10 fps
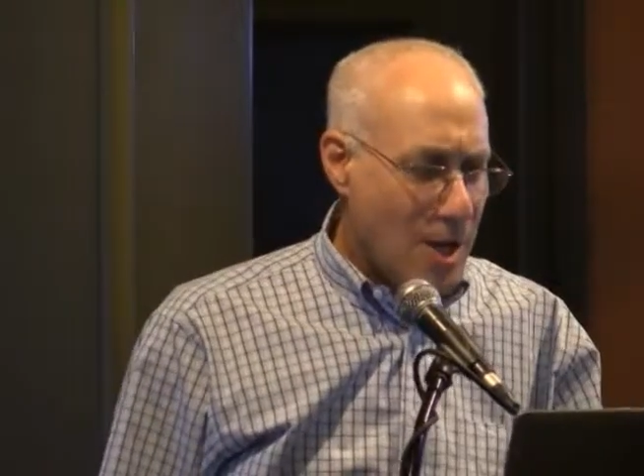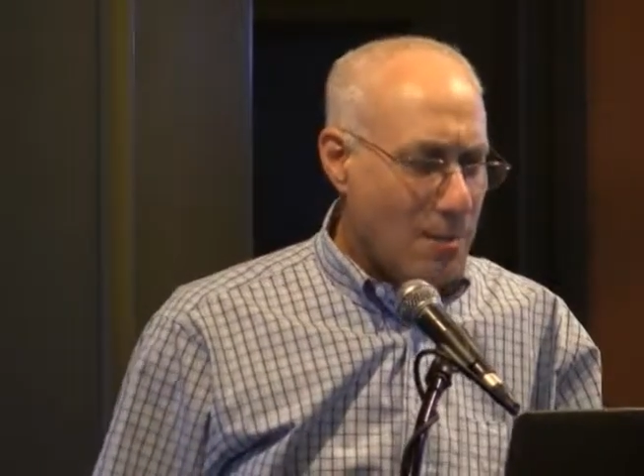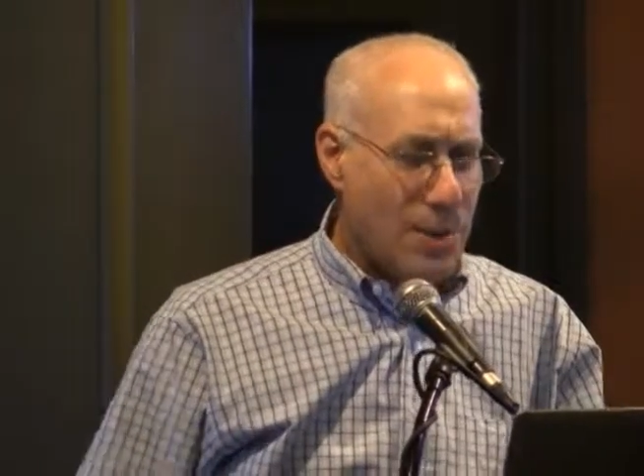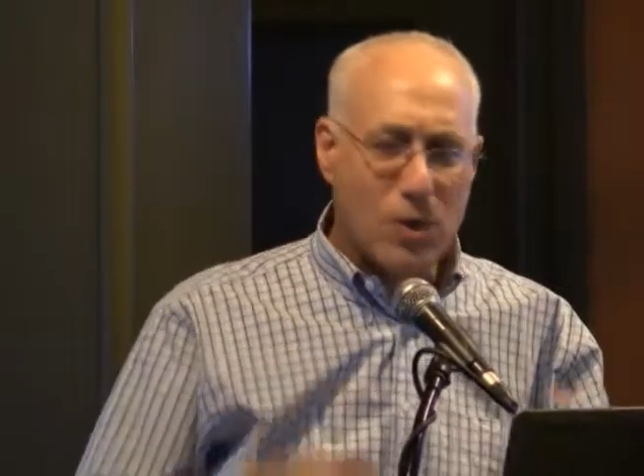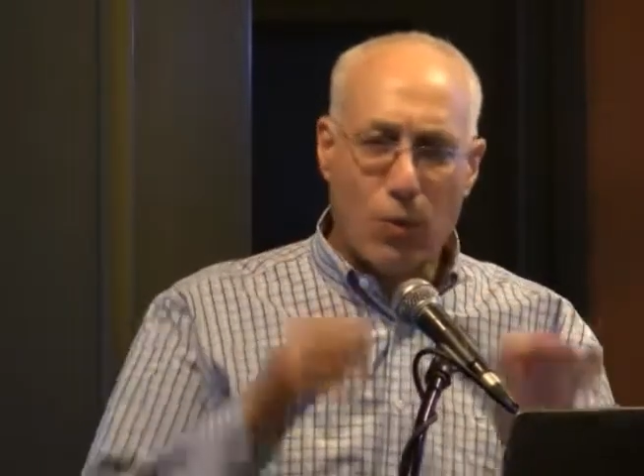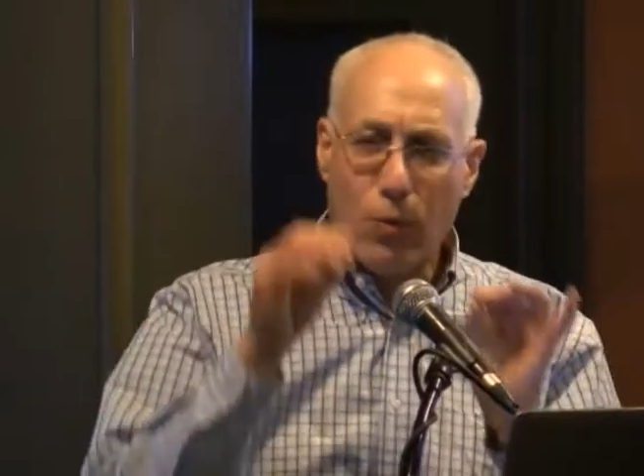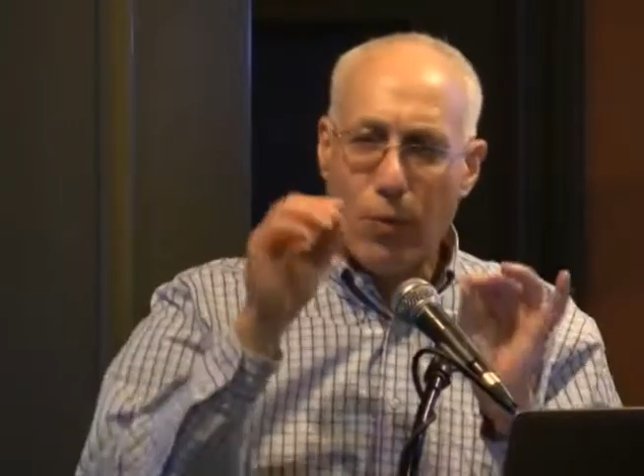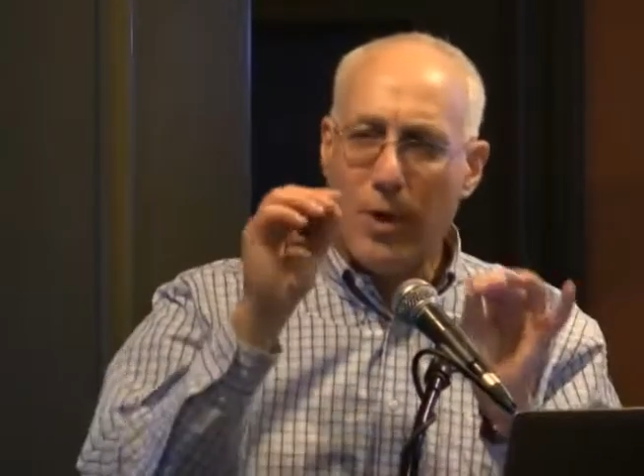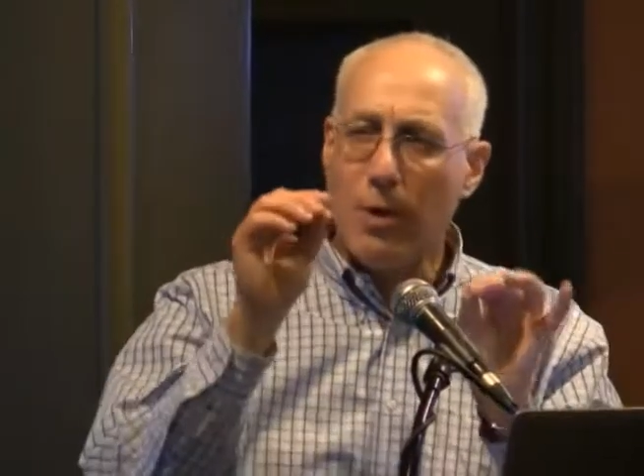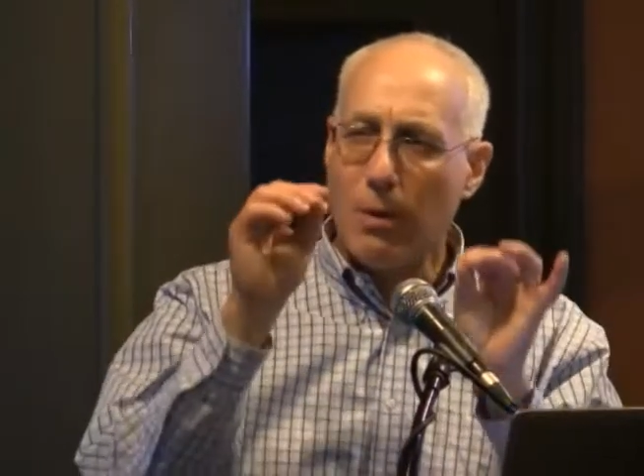but the
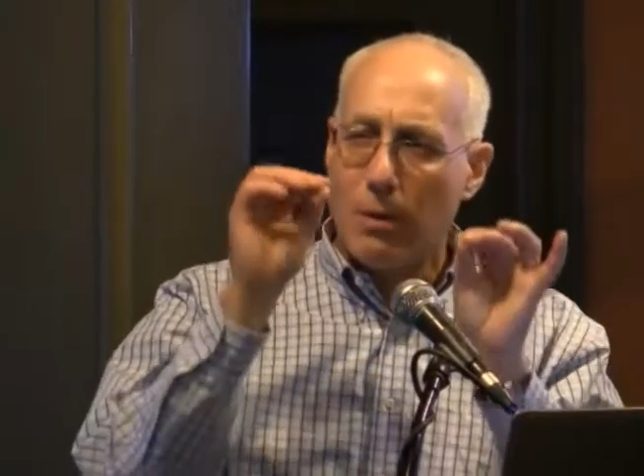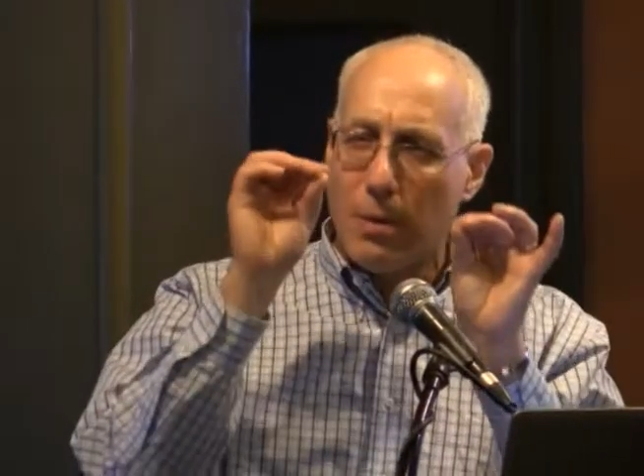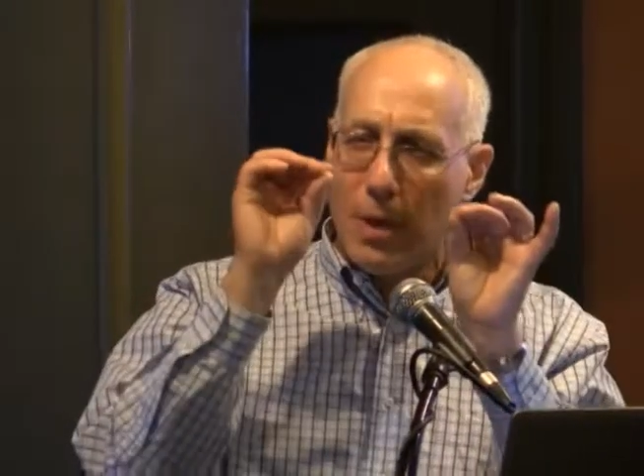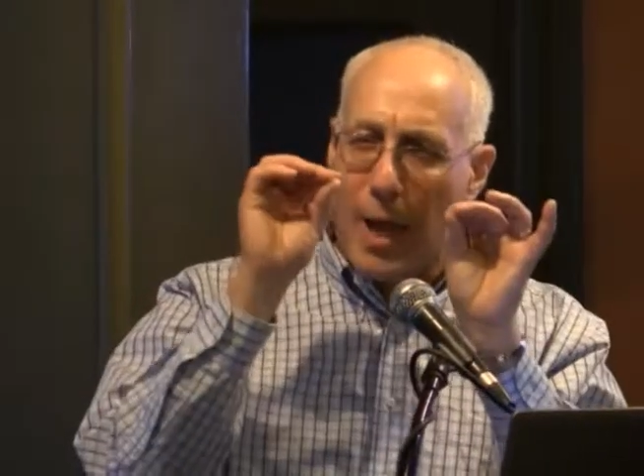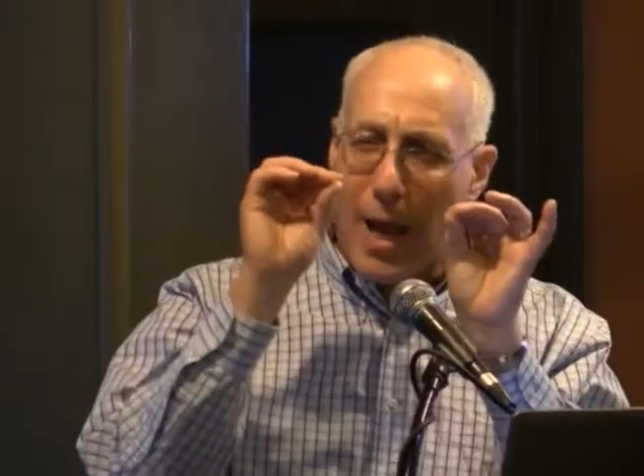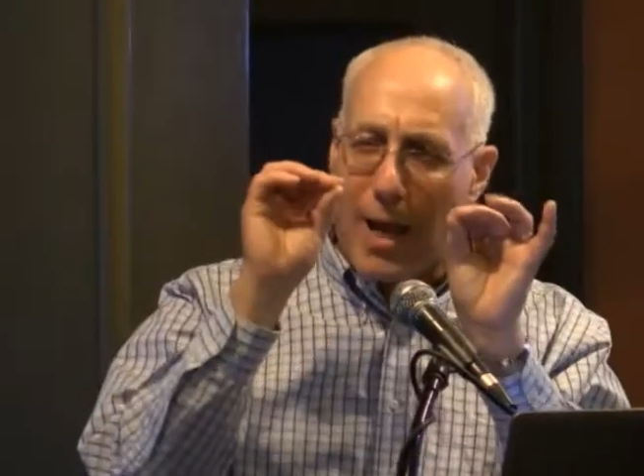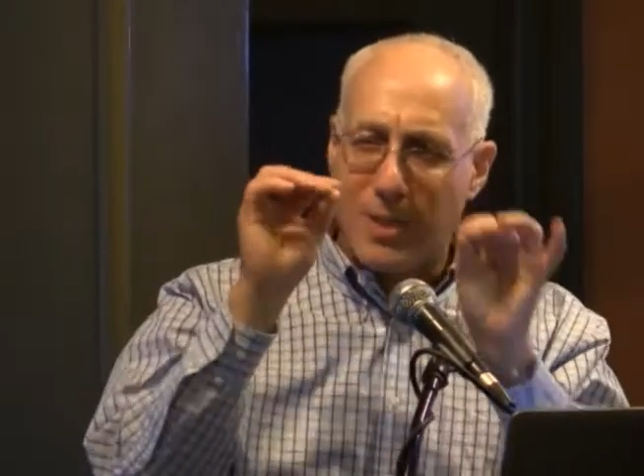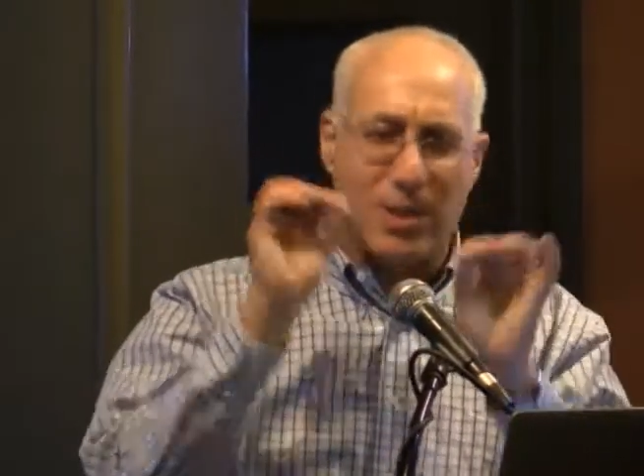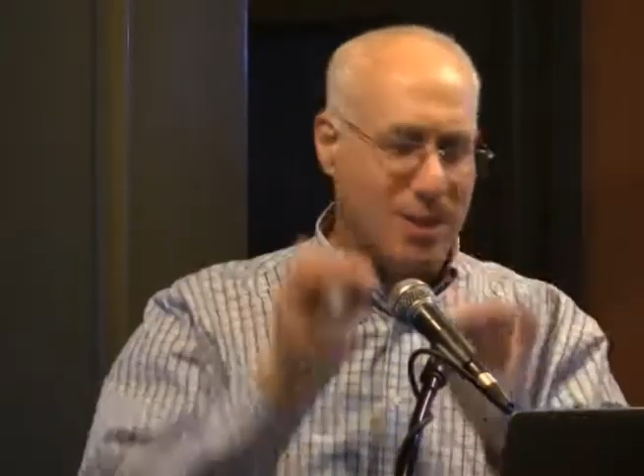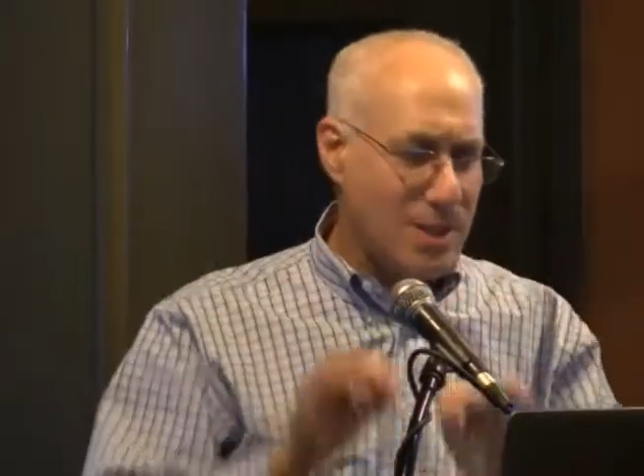real
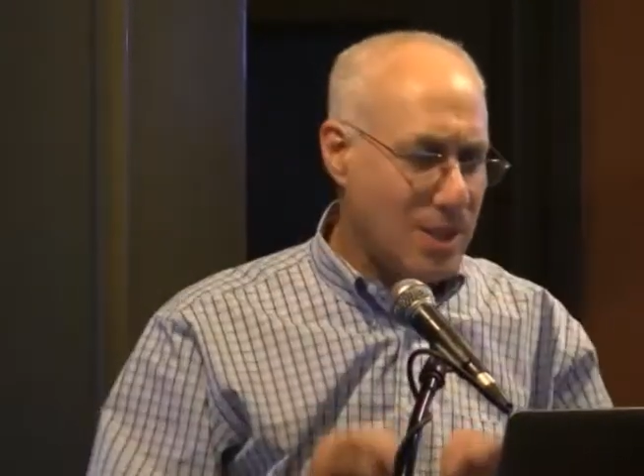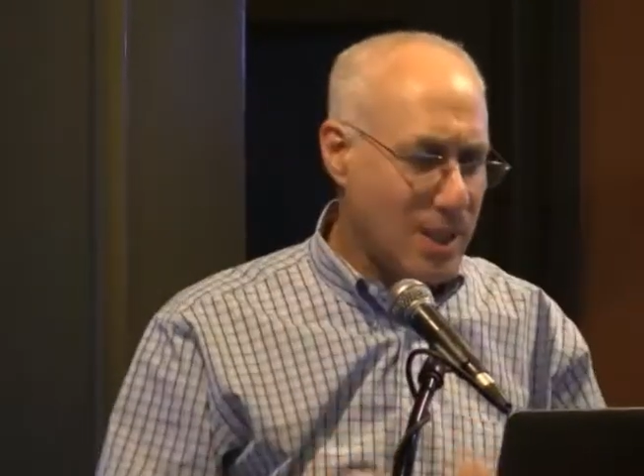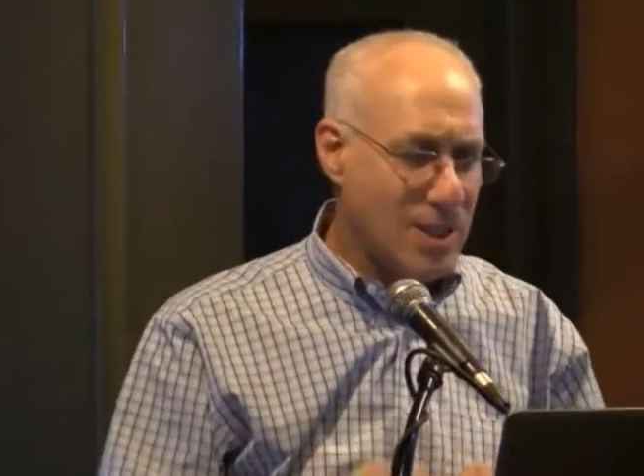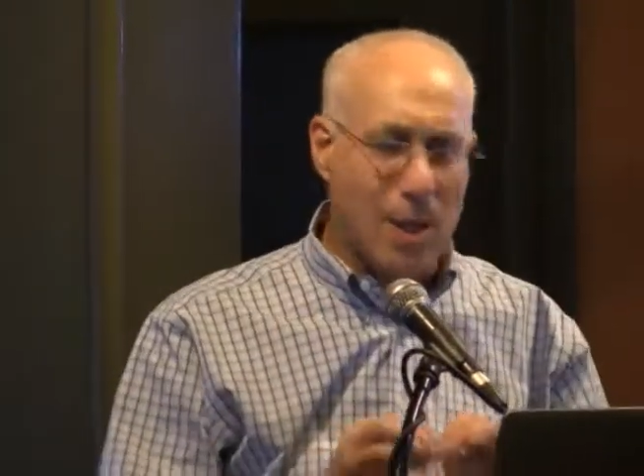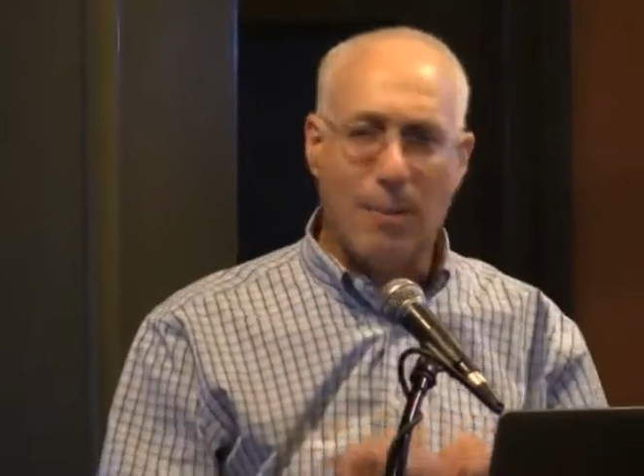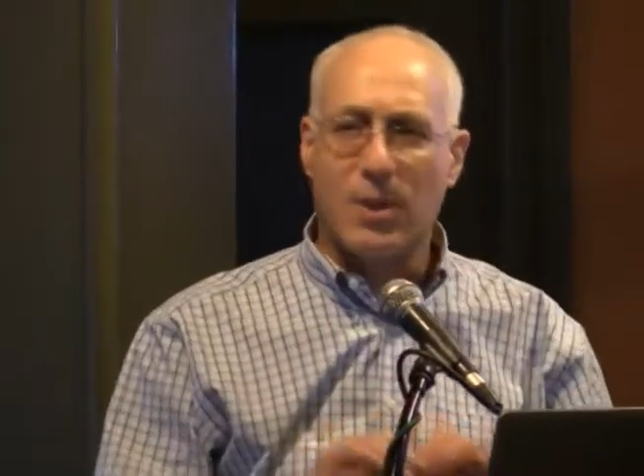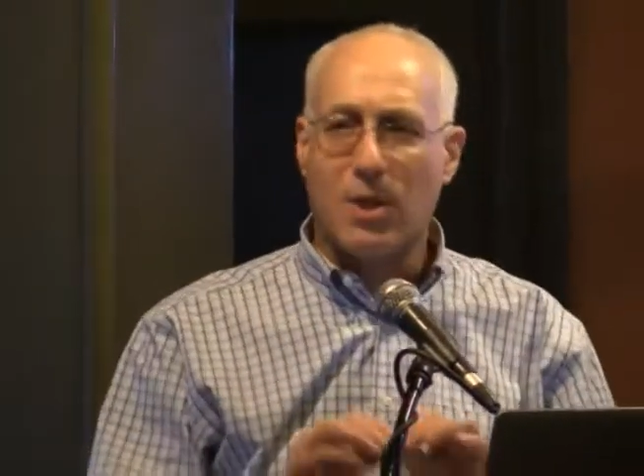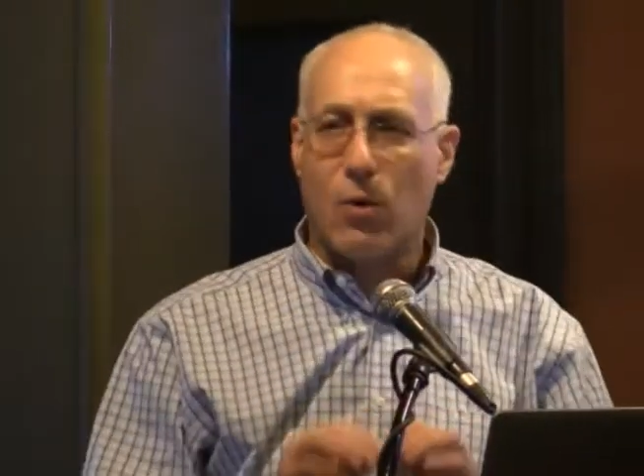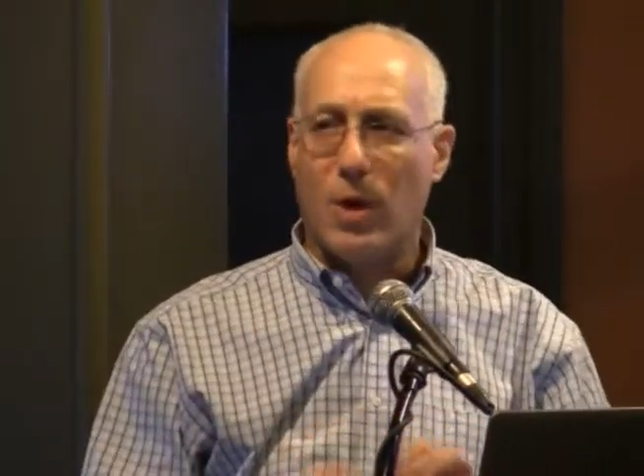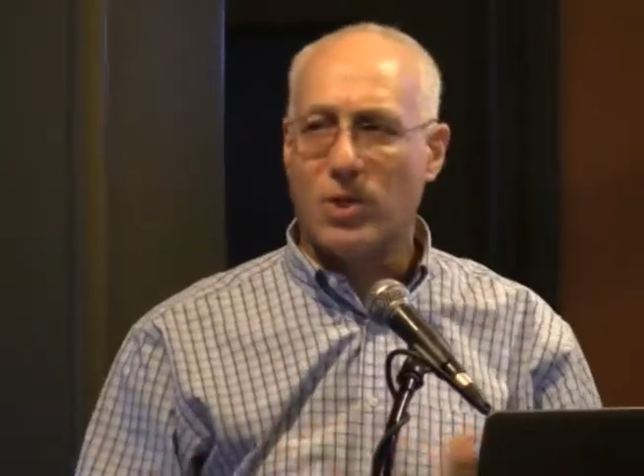essence is to come at the
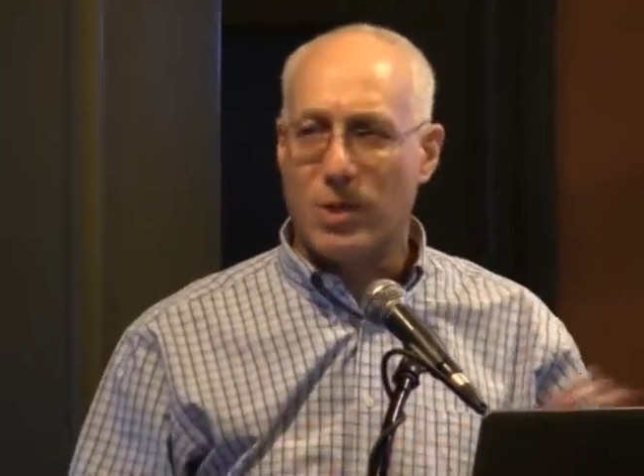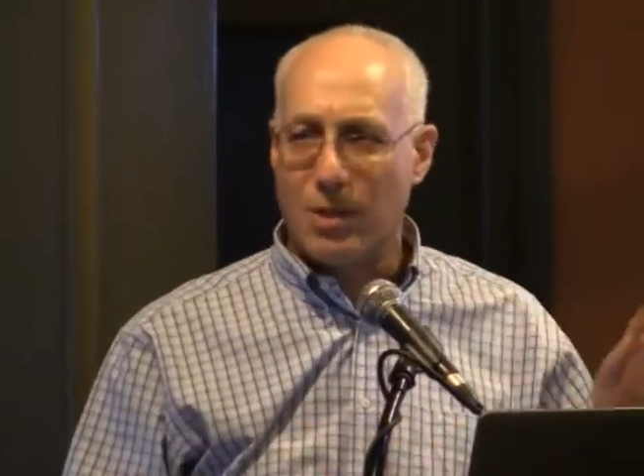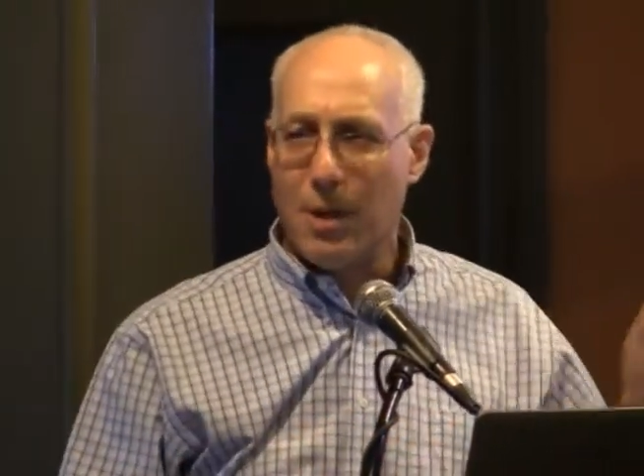question